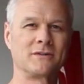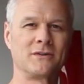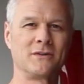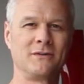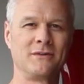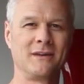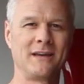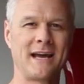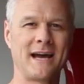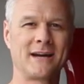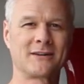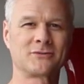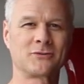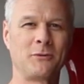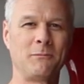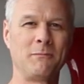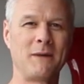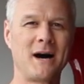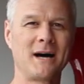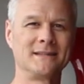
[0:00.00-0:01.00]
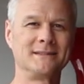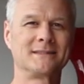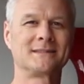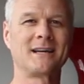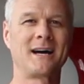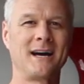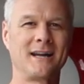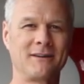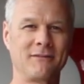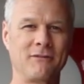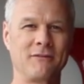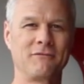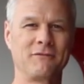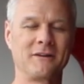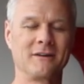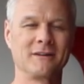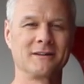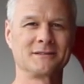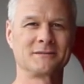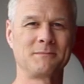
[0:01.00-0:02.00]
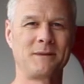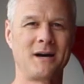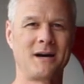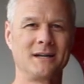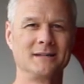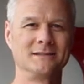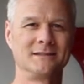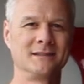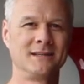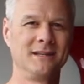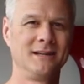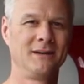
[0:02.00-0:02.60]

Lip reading: to the actual mod side of the Fearless mods.